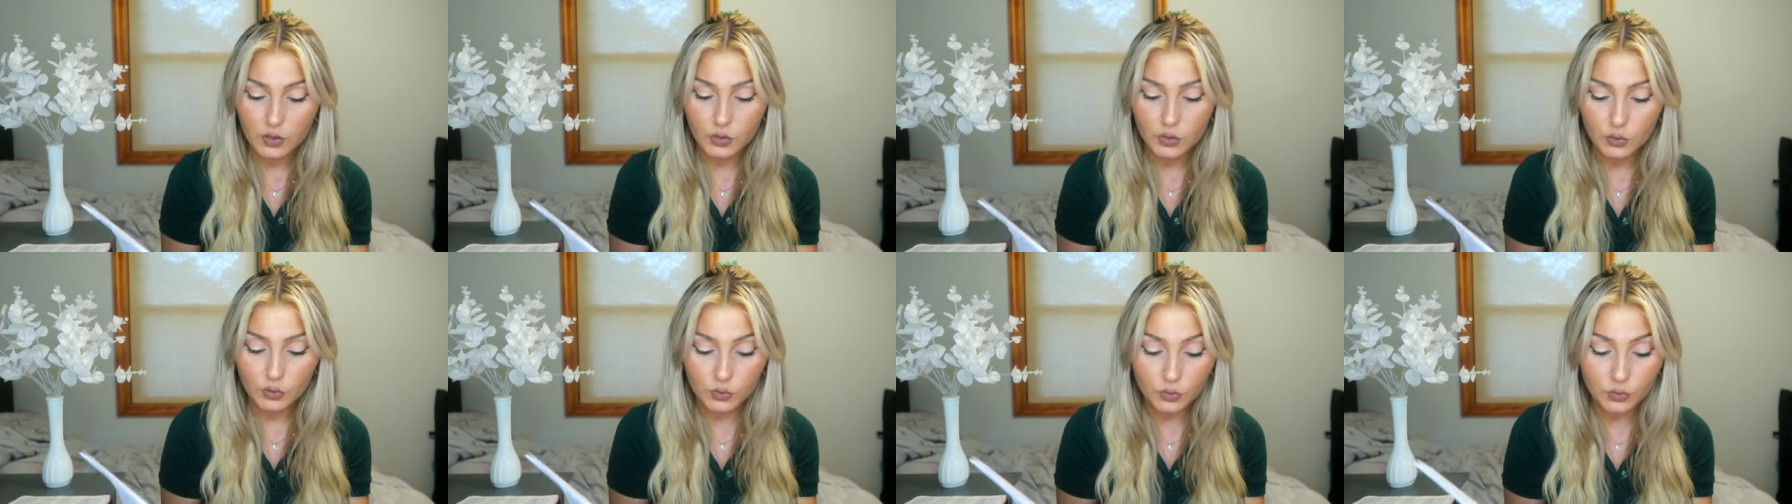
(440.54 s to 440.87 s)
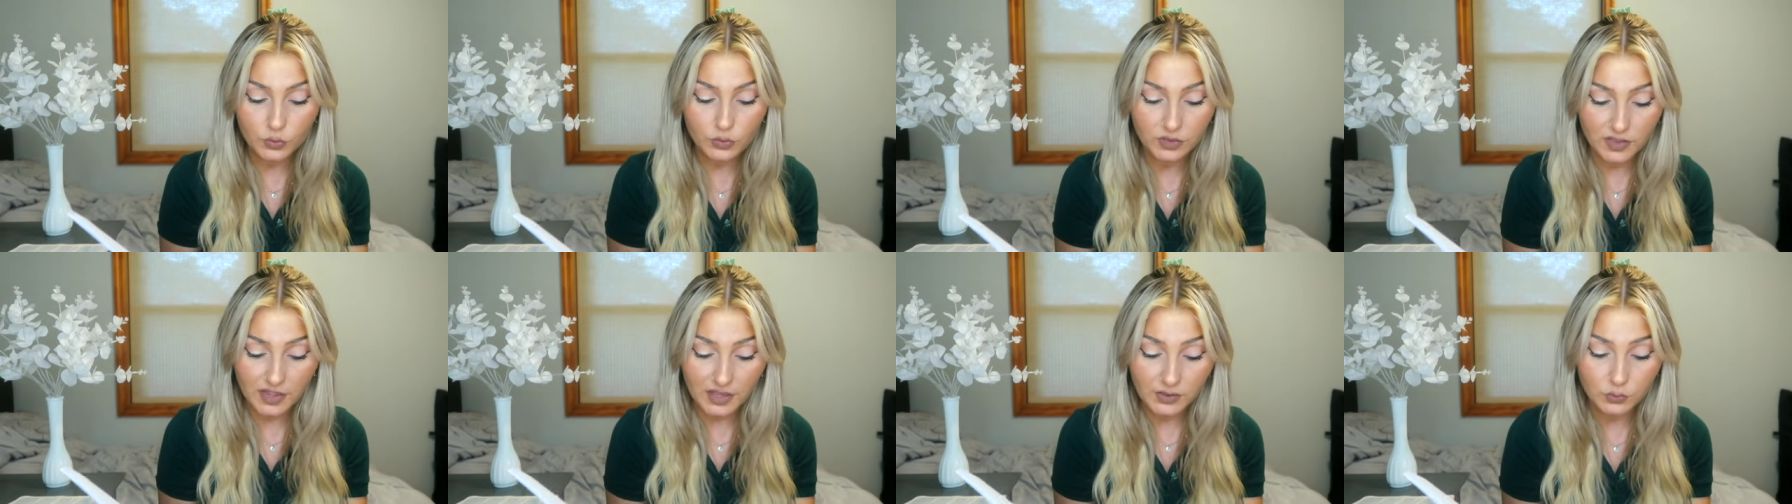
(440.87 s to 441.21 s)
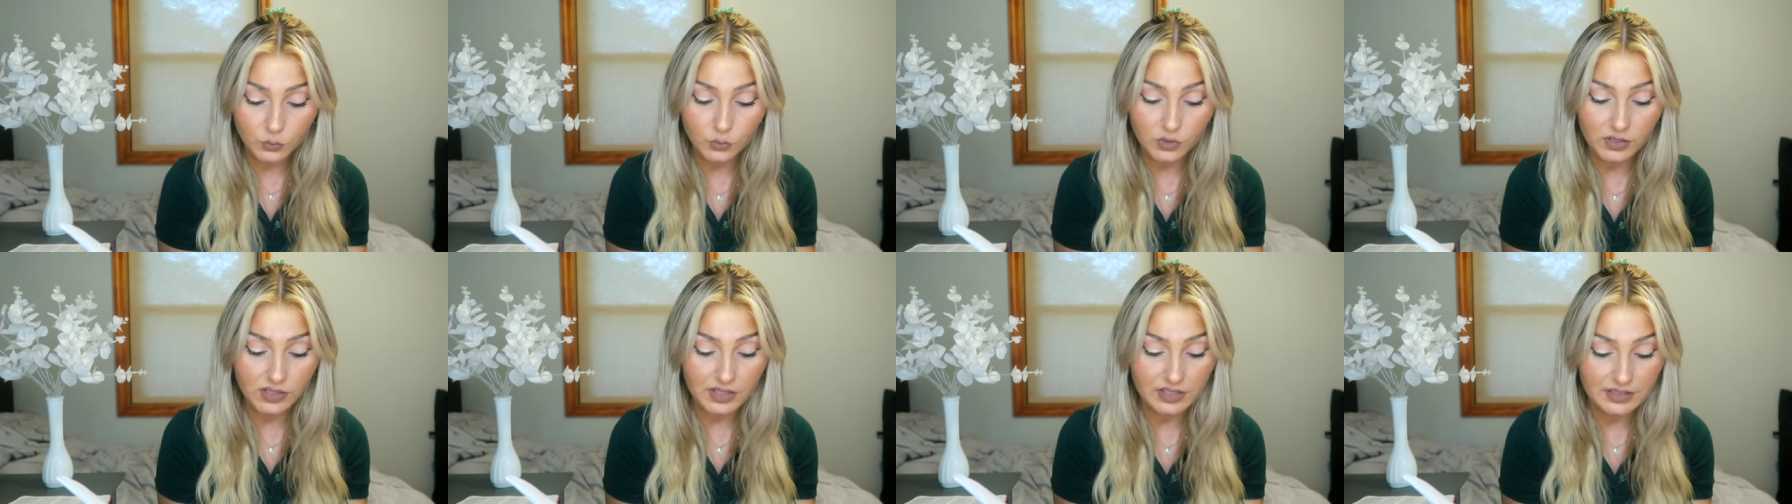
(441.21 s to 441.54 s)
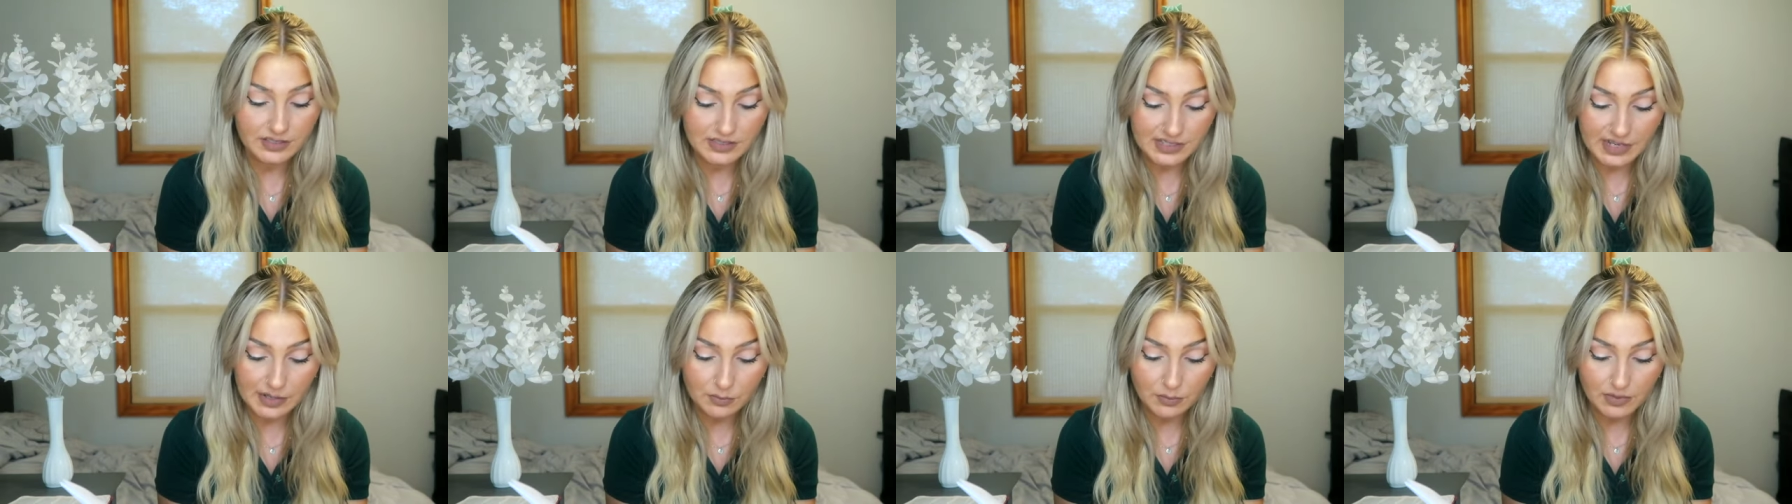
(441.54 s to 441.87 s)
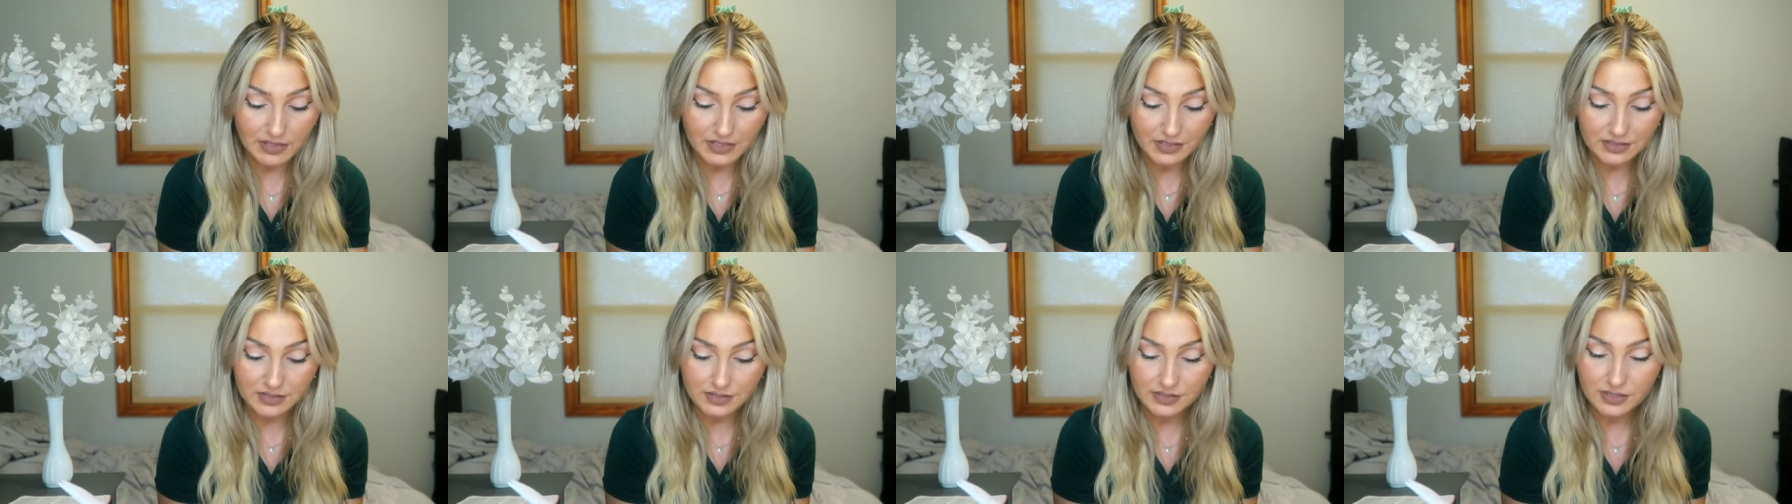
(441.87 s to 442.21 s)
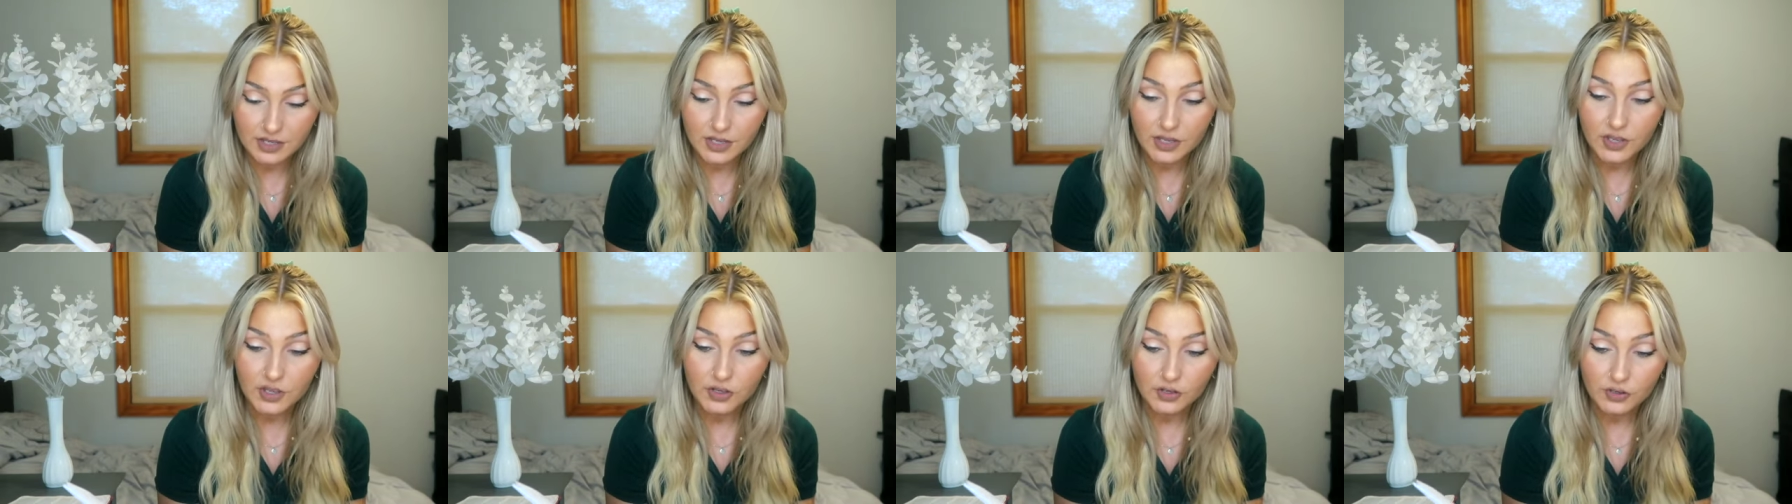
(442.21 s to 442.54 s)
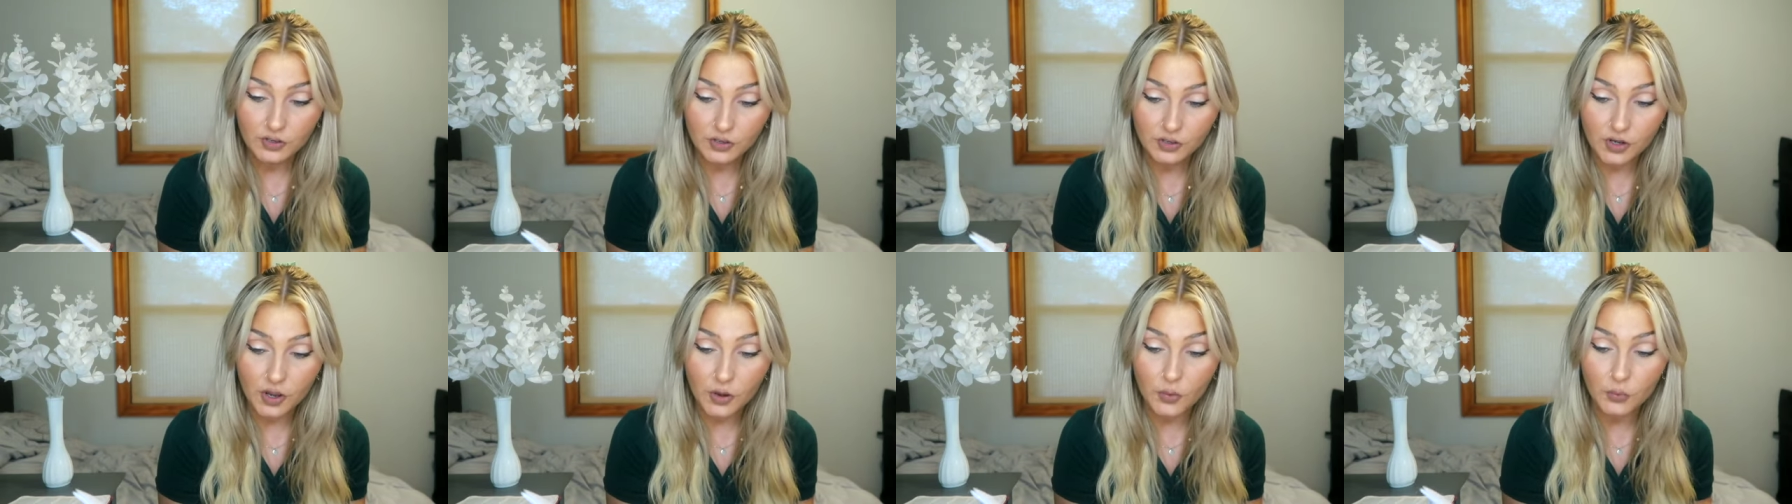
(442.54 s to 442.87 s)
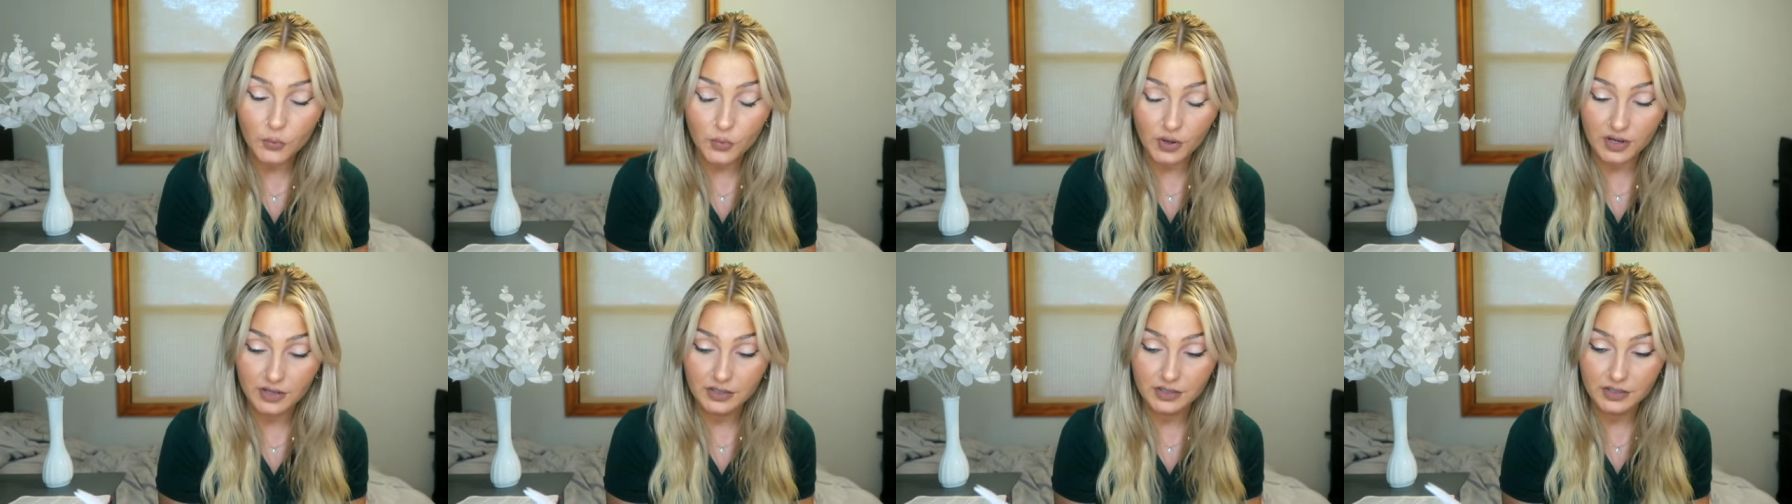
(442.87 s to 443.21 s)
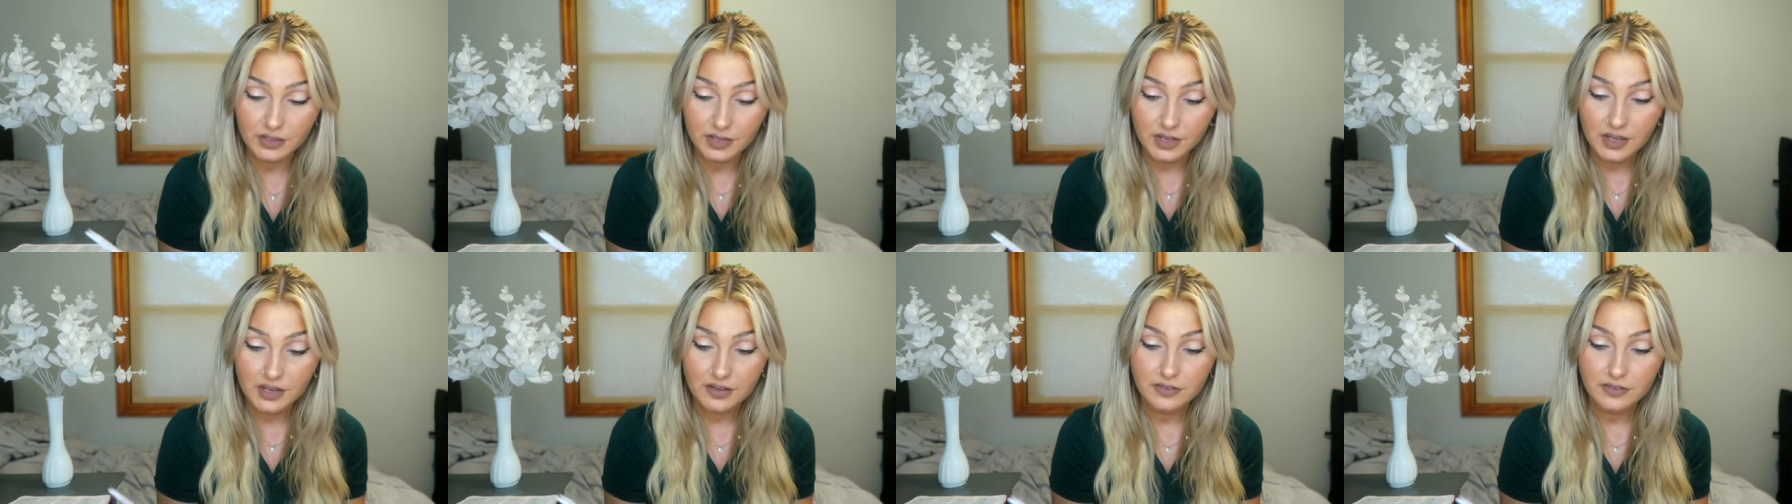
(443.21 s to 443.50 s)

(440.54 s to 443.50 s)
Who then will condemn us? No one.